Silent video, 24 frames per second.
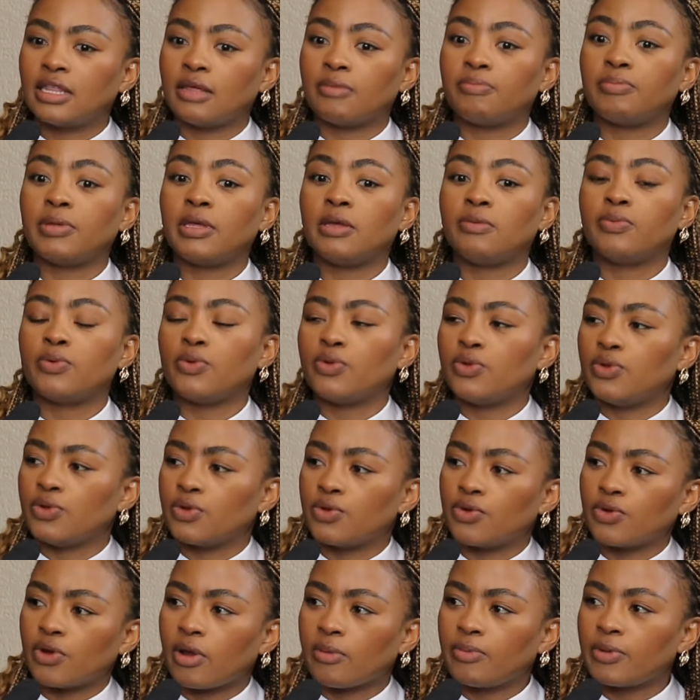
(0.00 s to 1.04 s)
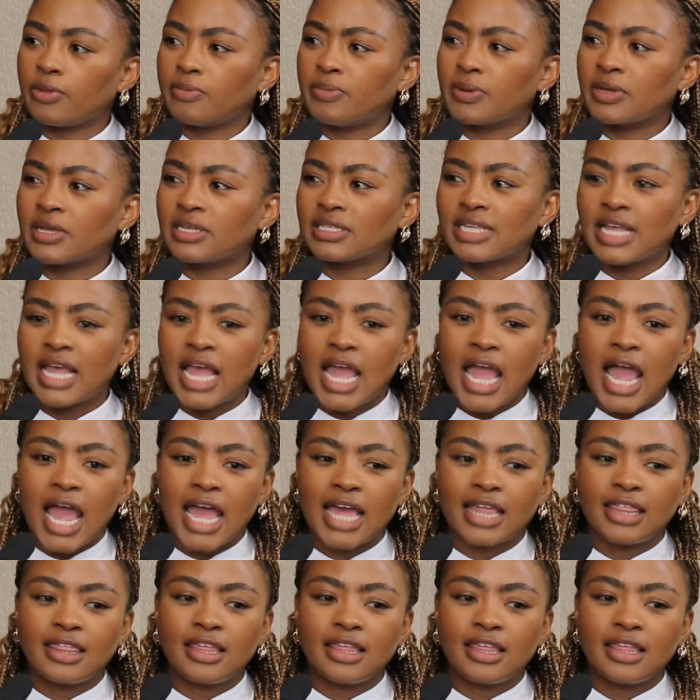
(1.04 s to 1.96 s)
the people you grow up with because Absolutely.